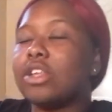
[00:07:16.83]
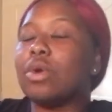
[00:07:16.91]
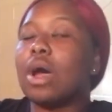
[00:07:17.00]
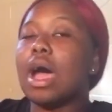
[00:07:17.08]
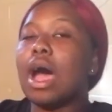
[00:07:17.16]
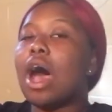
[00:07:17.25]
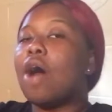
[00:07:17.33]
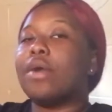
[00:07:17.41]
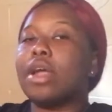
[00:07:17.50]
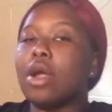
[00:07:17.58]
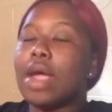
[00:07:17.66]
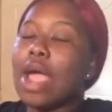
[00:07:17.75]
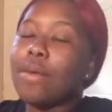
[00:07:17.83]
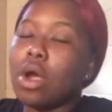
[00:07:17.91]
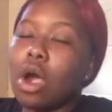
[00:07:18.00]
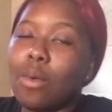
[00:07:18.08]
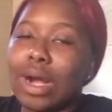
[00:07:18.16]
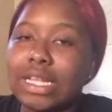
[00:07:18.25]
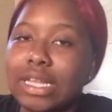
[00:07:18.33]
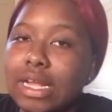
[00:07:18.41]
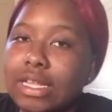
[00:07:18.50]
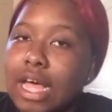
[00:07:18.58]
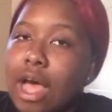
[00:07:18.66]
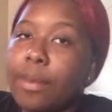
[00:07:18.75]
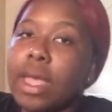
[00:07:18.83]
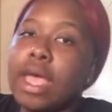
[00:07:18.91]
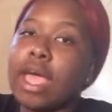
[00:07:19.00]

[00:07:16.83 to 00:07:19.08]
Squad out here, and we all right to that top.